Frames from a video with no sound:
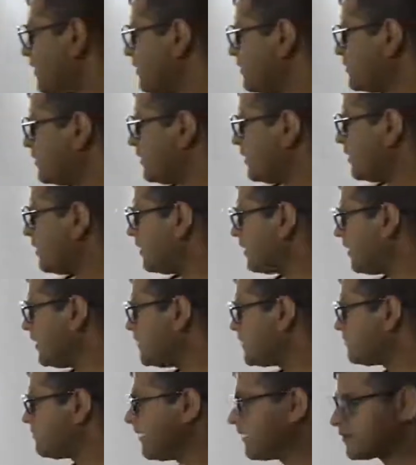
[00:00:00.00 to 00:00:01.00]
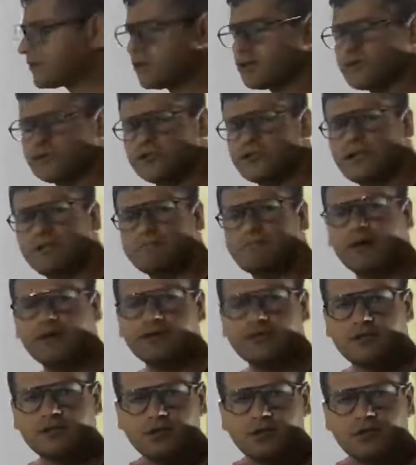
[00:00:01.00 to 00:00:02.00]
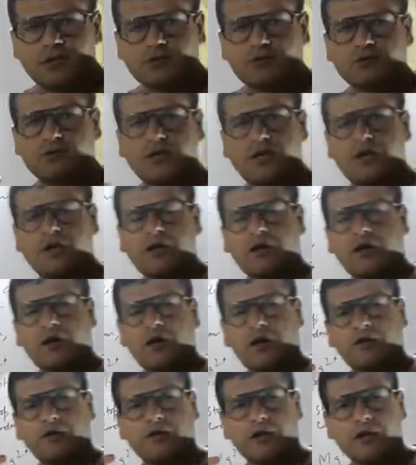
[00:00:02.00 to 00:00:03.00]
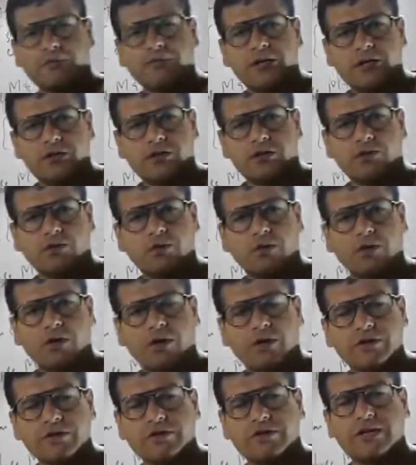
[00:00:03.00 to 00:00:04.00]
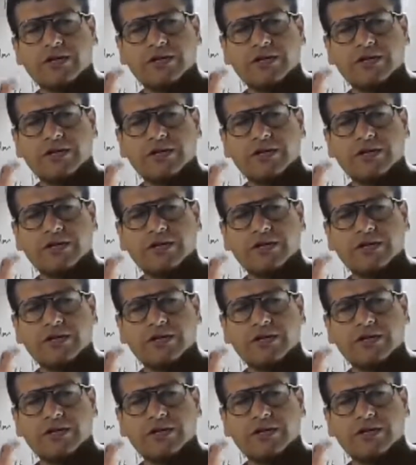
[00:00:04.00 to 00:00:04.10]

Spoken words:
release factors, they bind to the termination codons, they